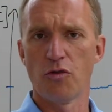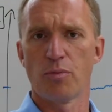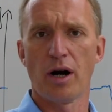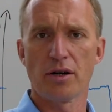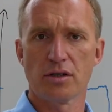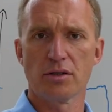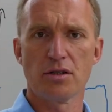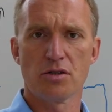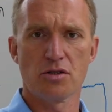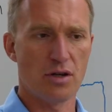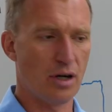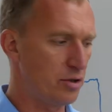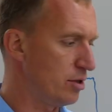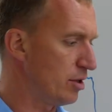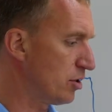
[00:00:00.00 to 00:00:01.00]
of partial
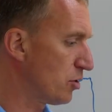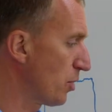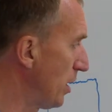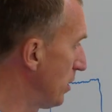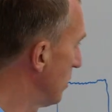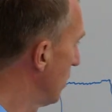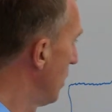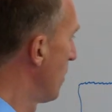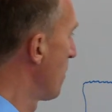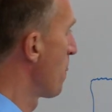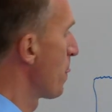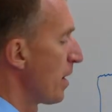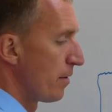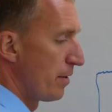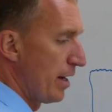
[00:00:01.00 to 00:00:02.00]
discharge, a trend.
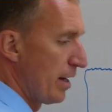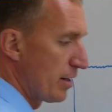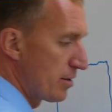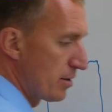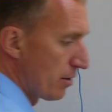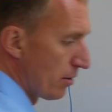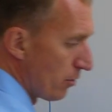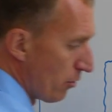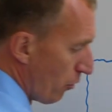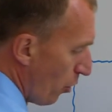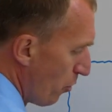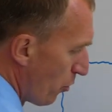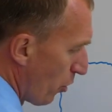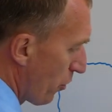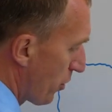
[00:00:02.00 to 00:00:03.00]
There's
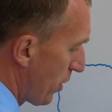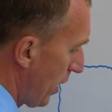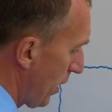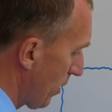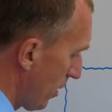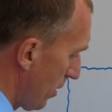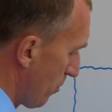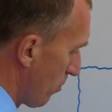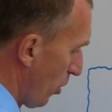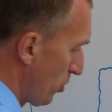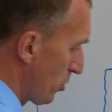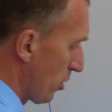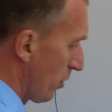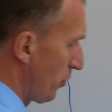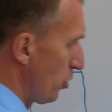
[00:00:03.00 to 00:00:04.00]
one more thing, and
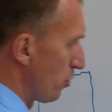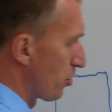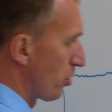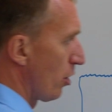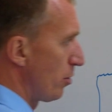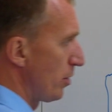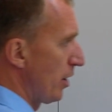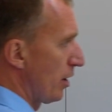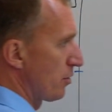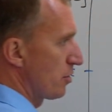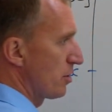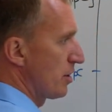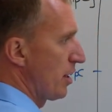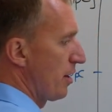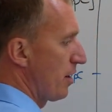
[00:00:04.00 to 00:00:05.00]
most of you probably
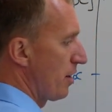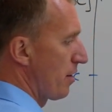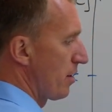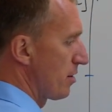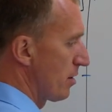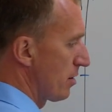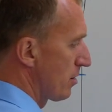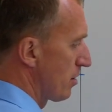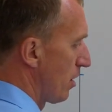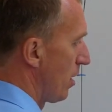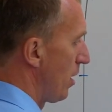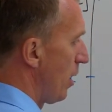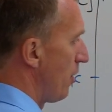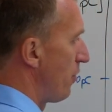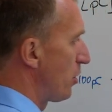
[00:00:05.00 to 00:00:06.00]
understand that this is
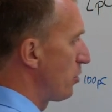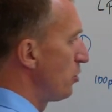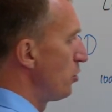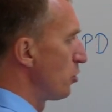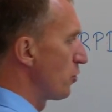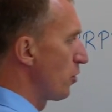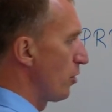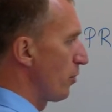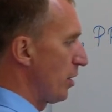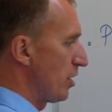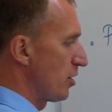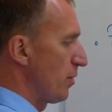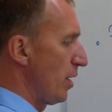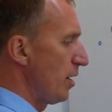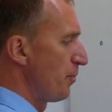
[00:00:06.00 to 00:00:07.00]
a very useful one
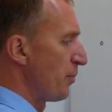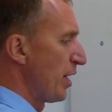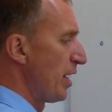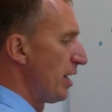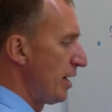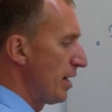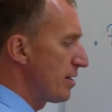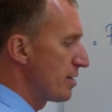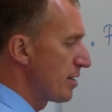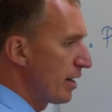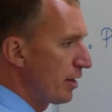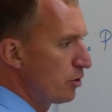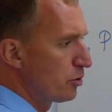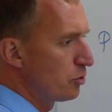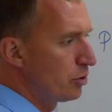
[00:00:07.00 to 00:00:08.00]
as well. Let's say you're